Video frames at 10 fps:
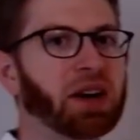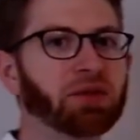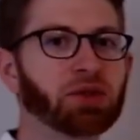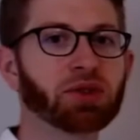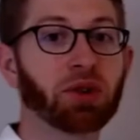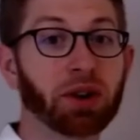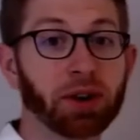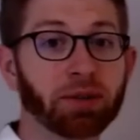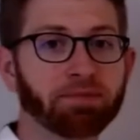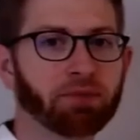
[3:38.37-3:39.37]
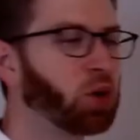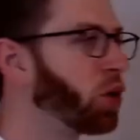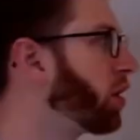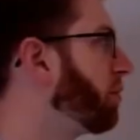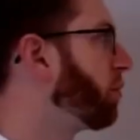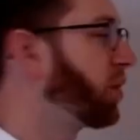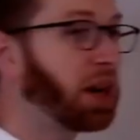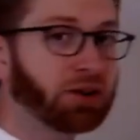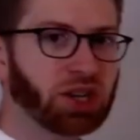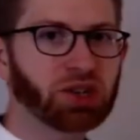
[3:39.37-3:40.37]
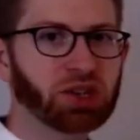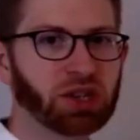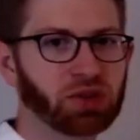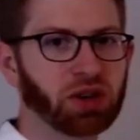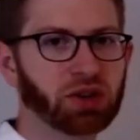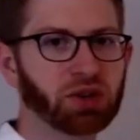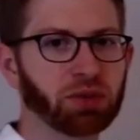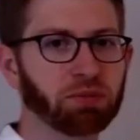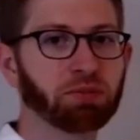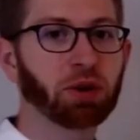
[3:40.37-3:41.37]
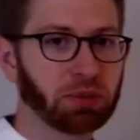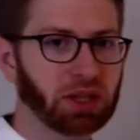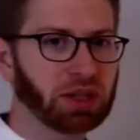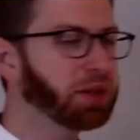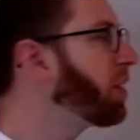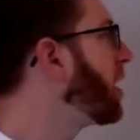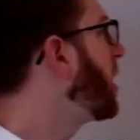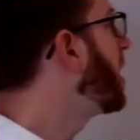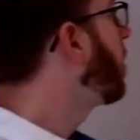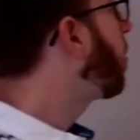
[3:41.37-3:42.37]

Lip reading: stronger, or without changing its structure permanently. Or